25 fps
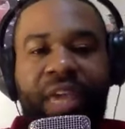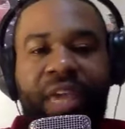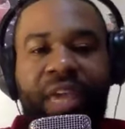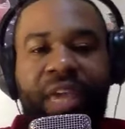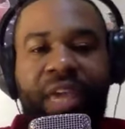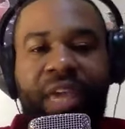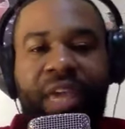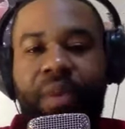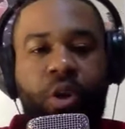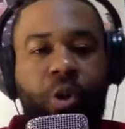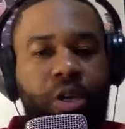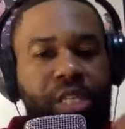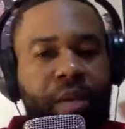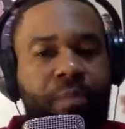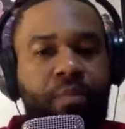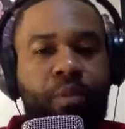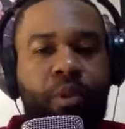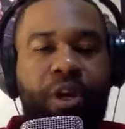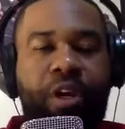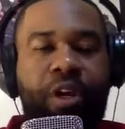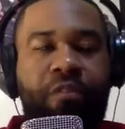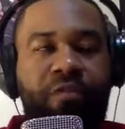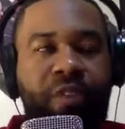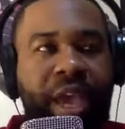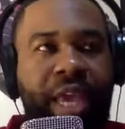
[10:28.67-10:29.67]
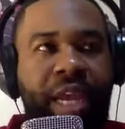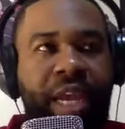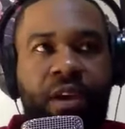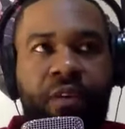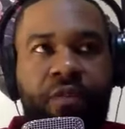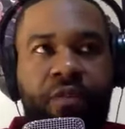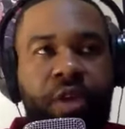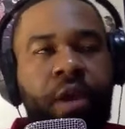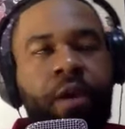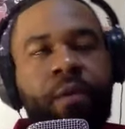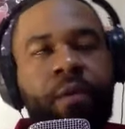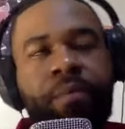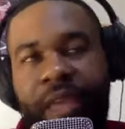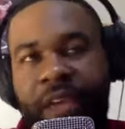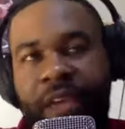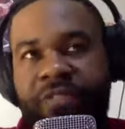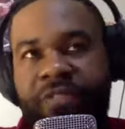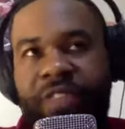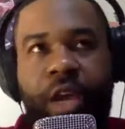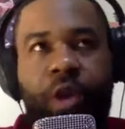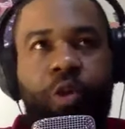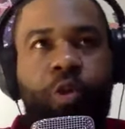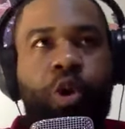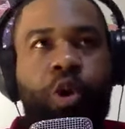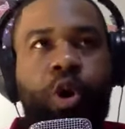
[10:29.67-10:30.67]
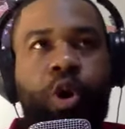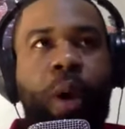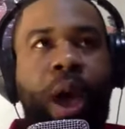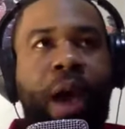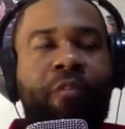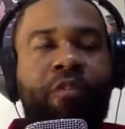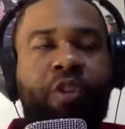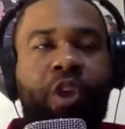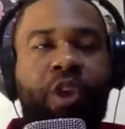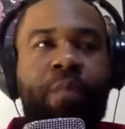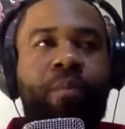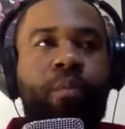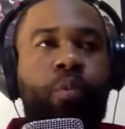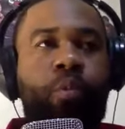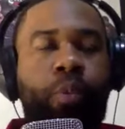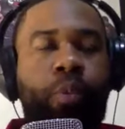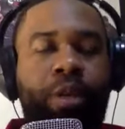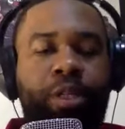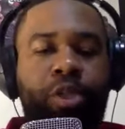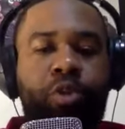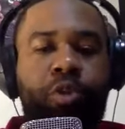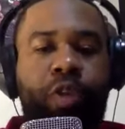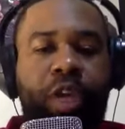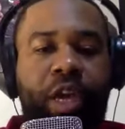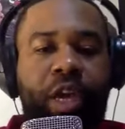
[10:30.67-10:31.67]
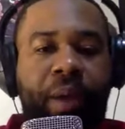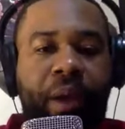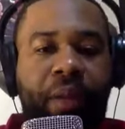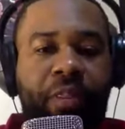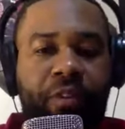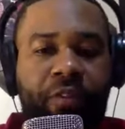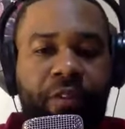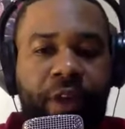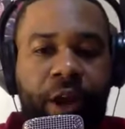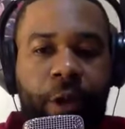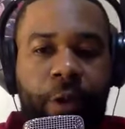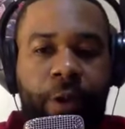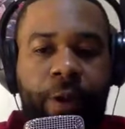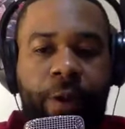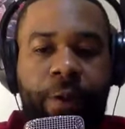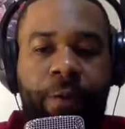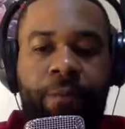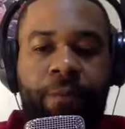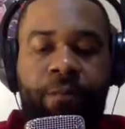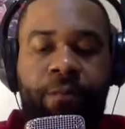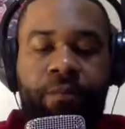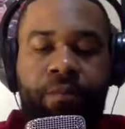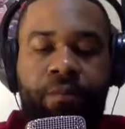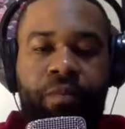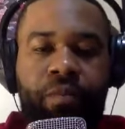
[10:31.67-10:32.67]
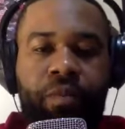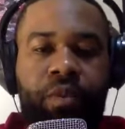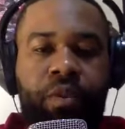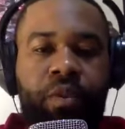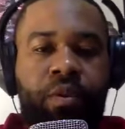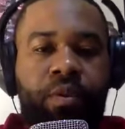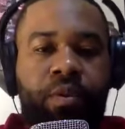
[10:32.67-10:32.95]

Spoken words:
But like, I think Emi Udoka is like more innovative if they go after him. What did you think about the firing?